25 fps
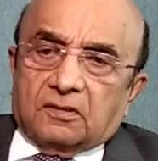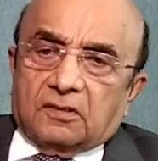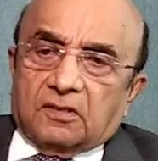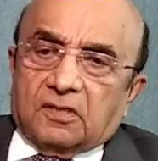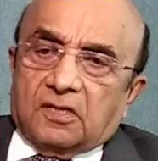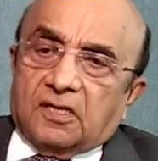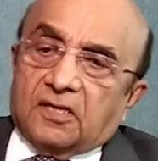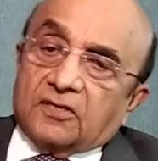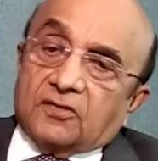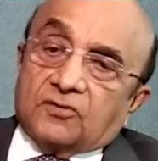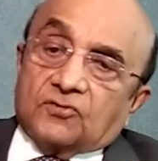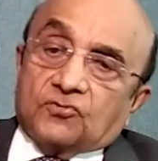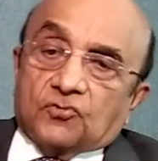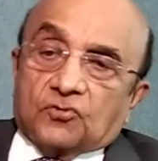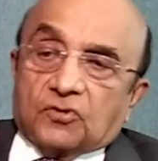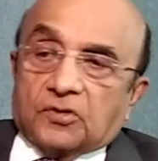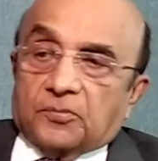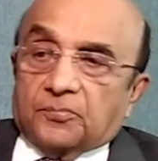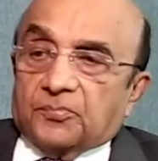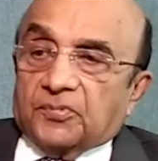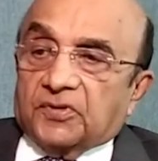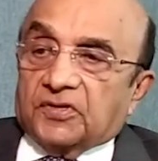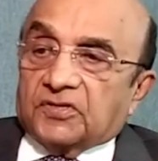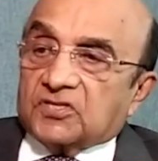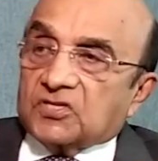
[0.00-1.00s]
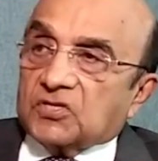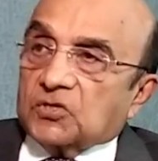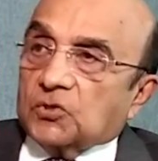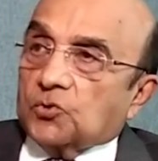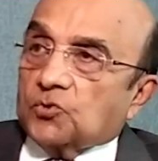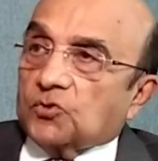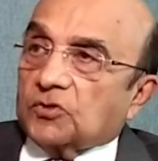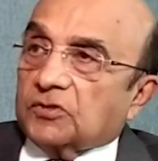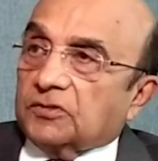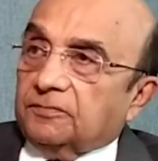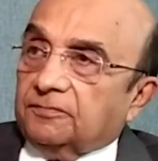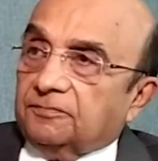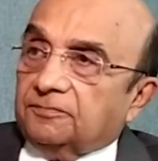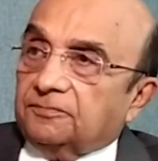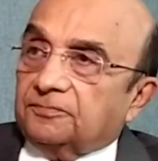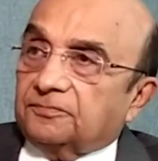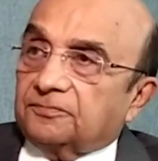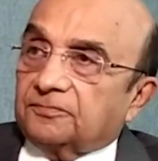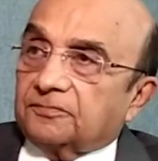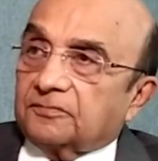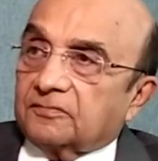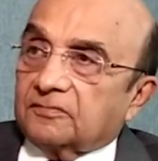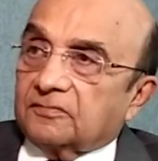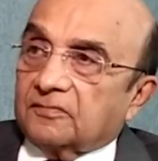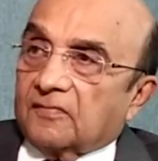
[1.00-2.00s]
I took up a slogan,
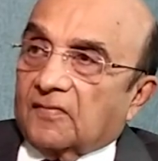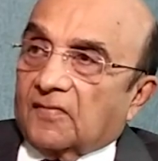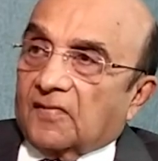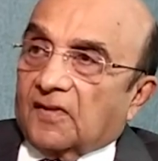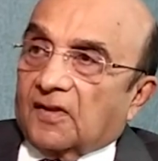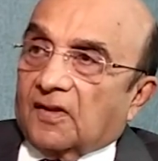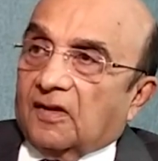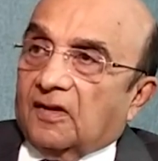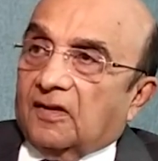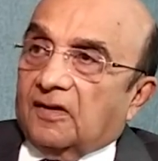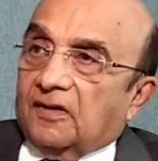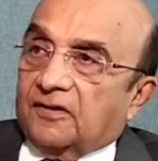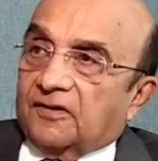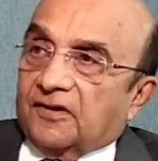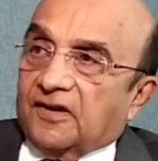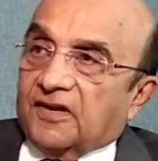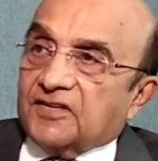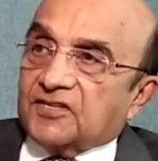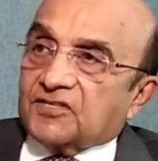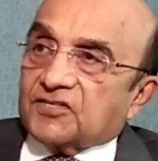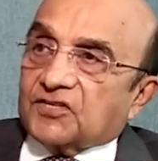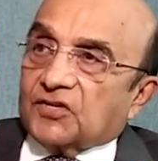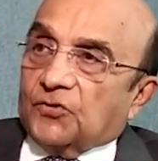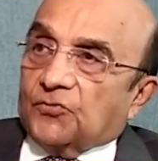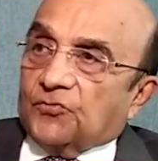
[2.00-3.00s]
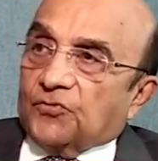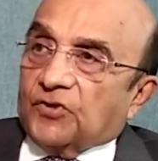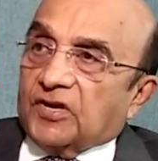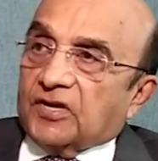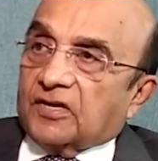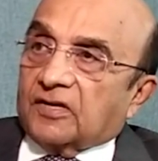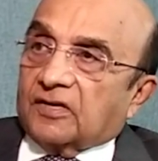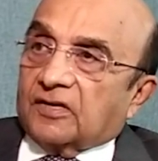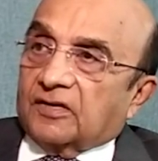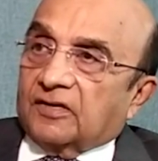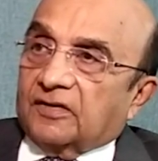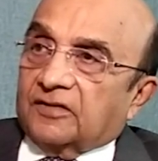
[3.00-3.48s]
arise, awake,